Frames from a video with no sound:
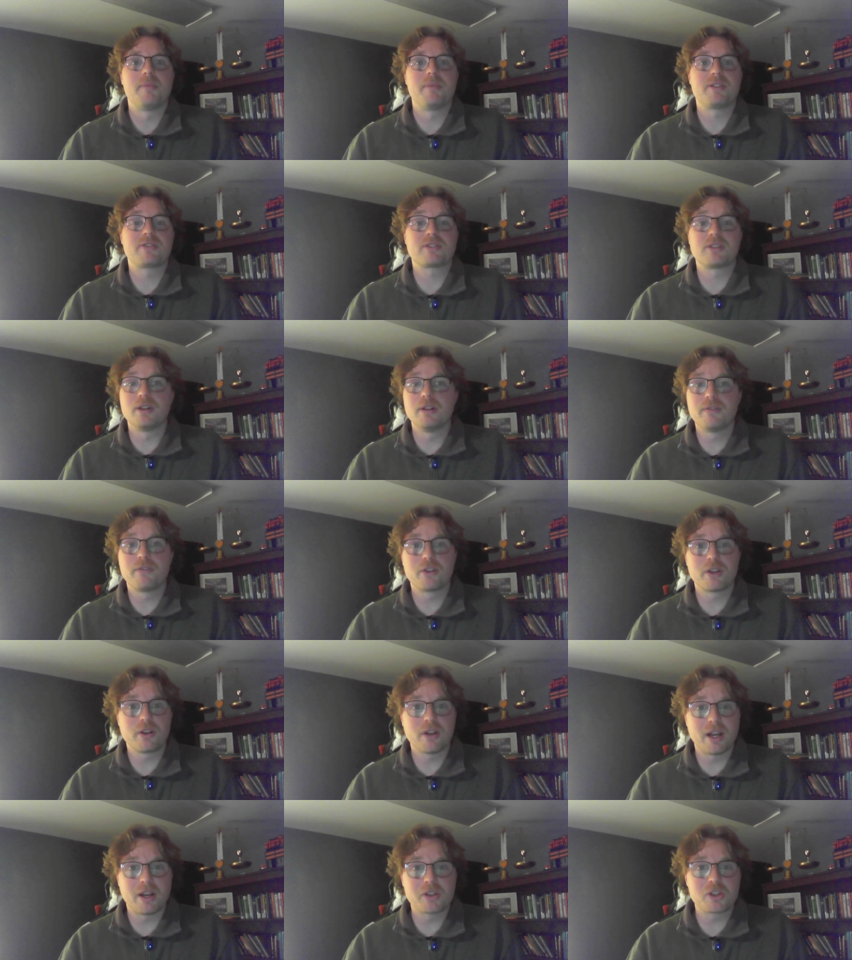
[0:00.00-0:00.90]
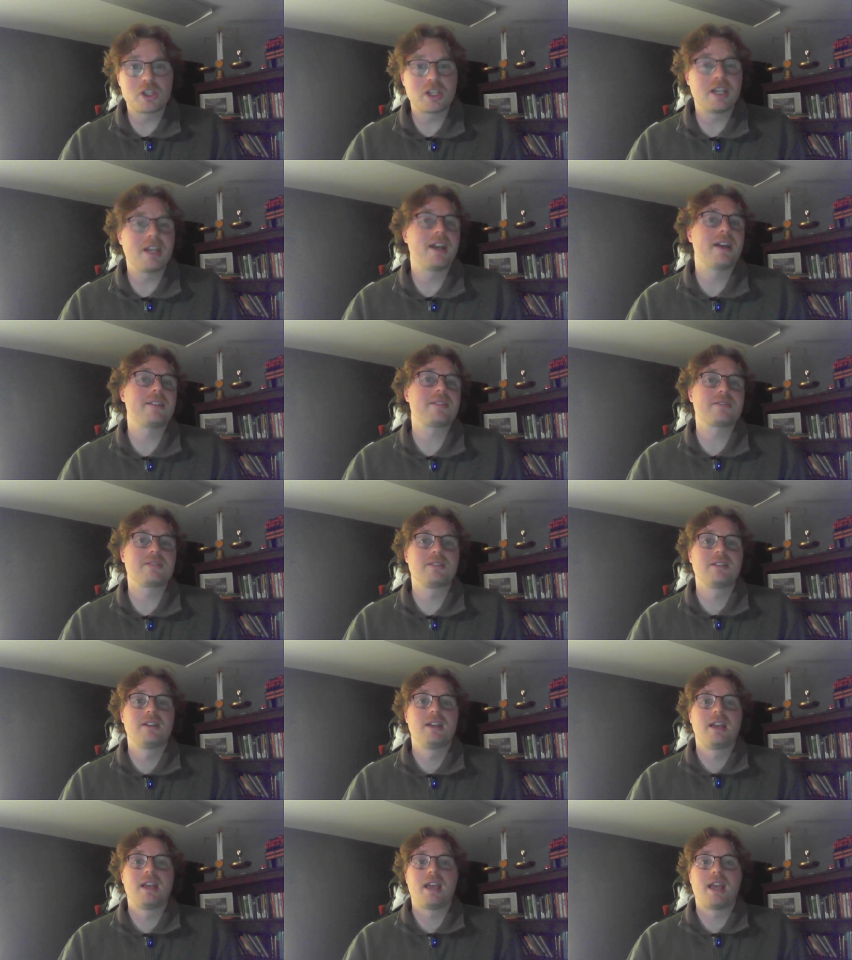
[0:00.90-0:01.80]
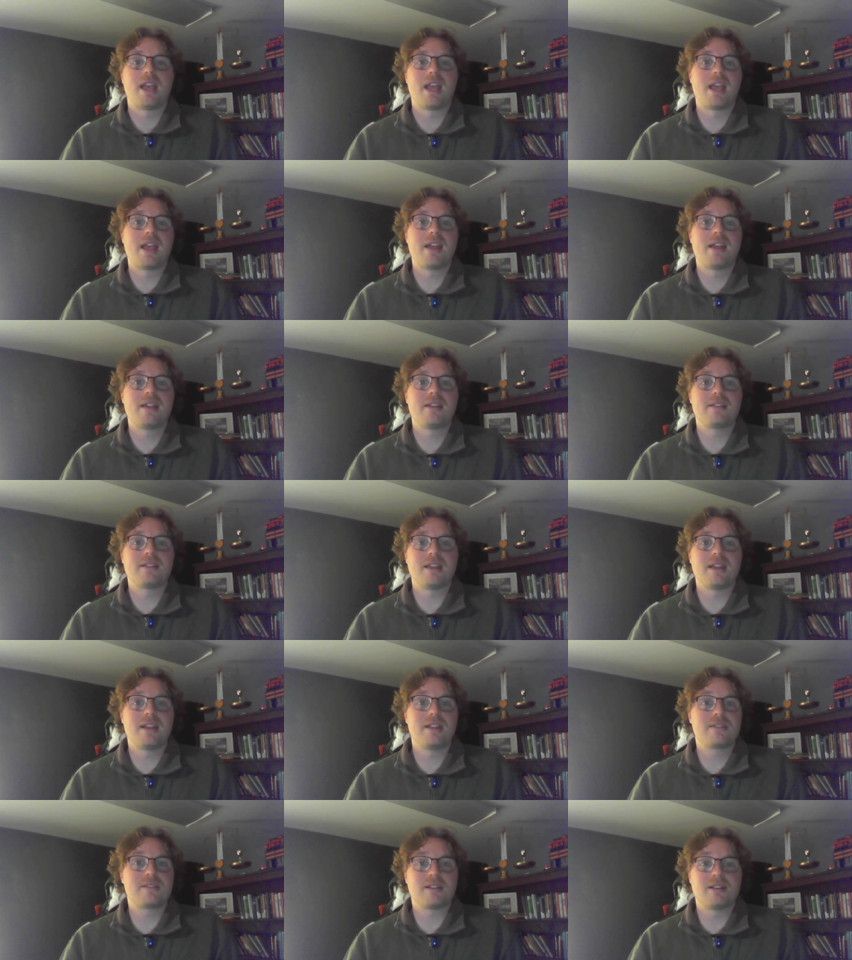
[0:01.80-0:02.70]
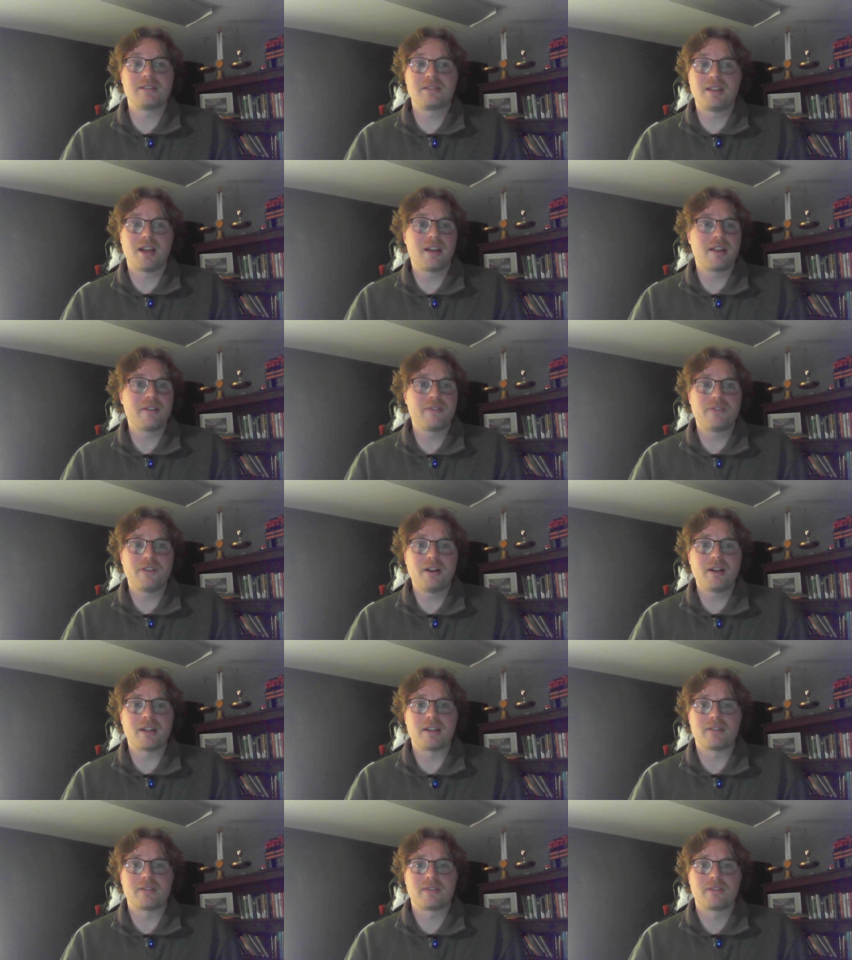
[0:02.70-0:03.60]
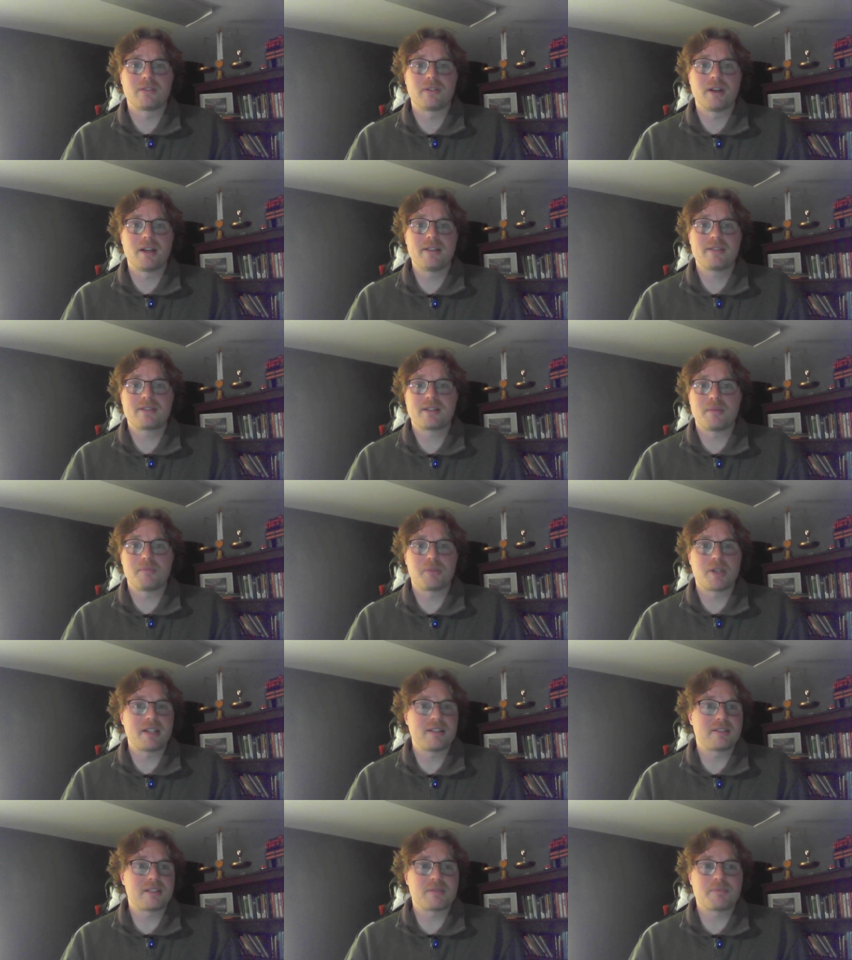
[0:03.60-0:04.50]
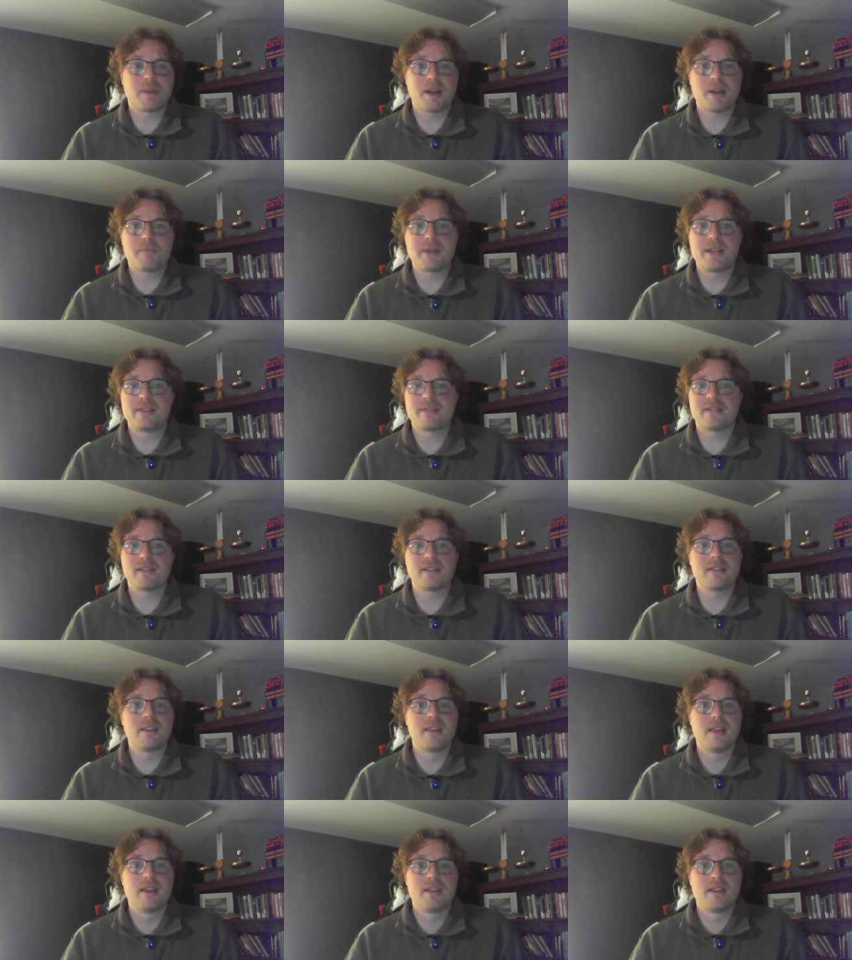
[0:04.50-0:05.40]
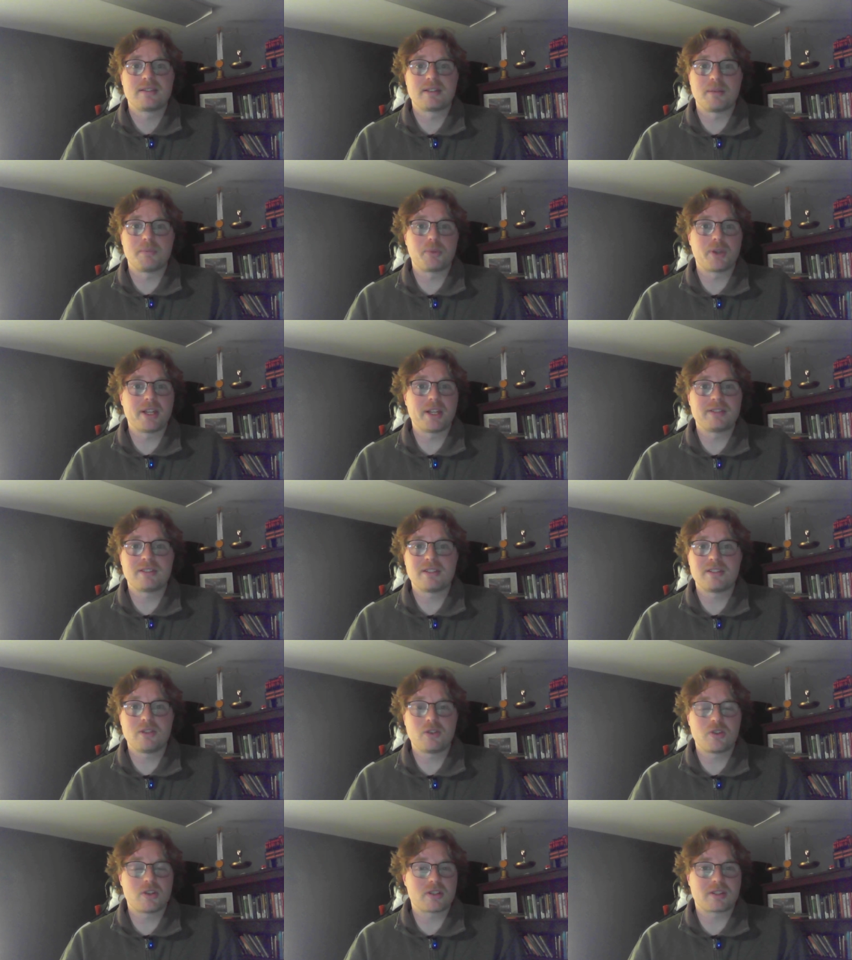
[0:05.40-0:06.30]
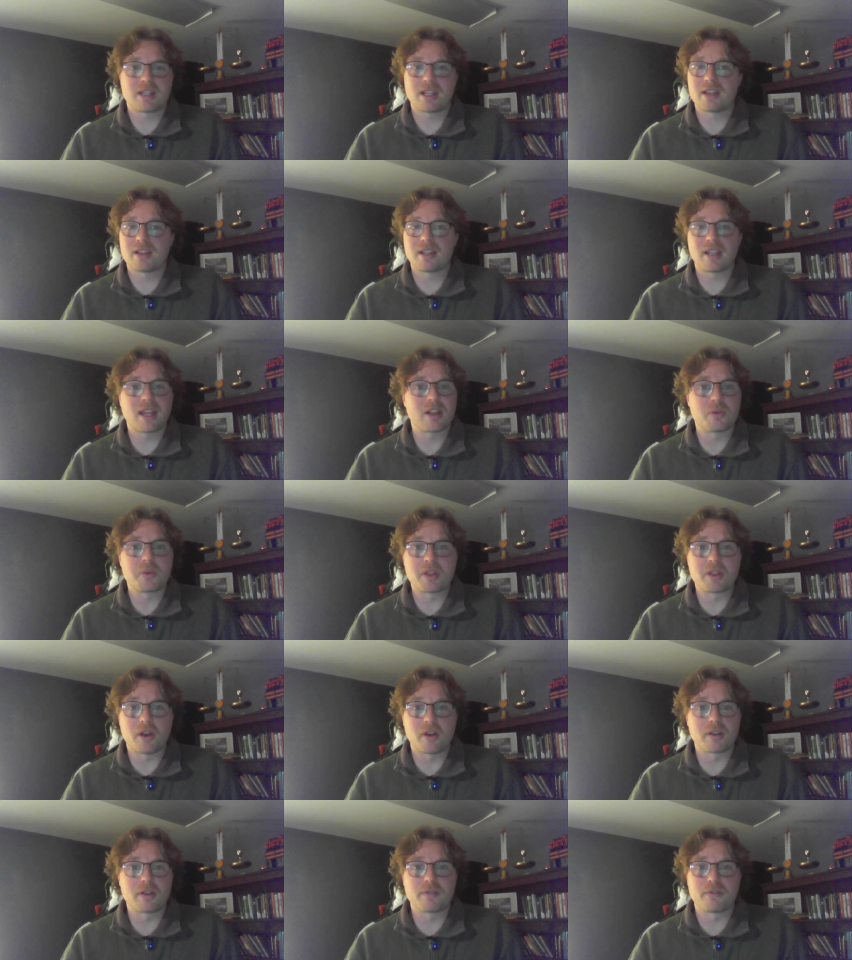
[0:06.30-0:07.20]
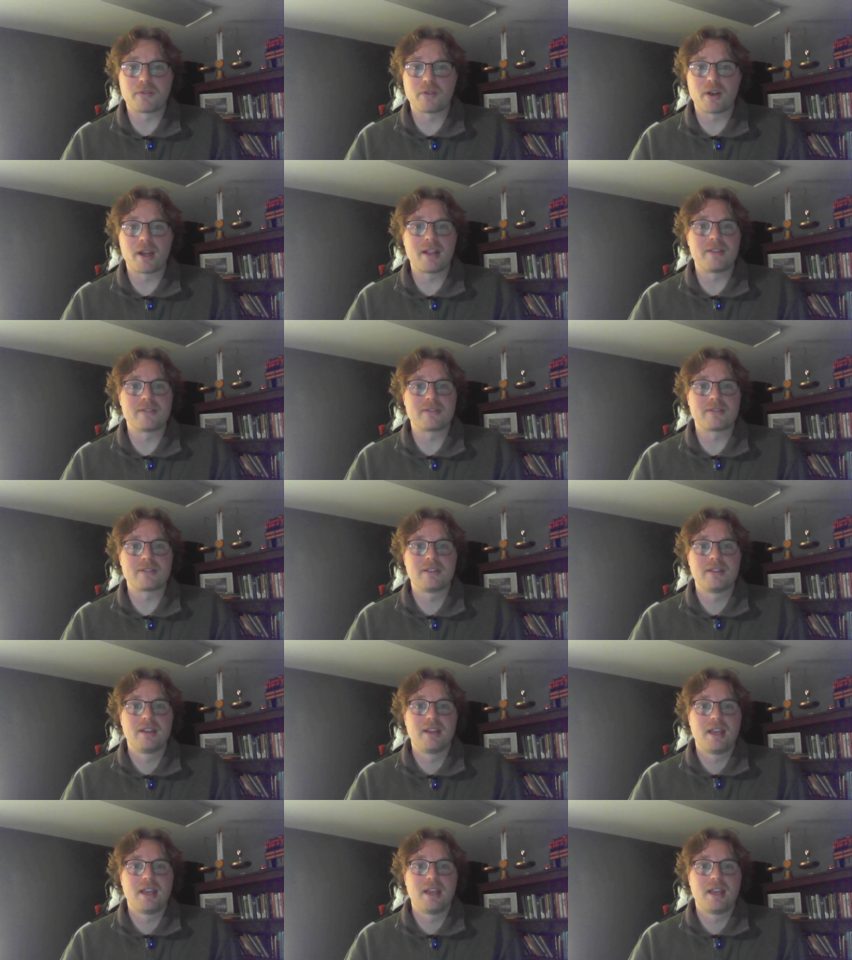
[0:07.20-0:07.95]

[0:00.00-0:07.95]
it's good for your LGS, and it's a ton of fun, right? Some places buy pizza, some places you just get together with all your friends,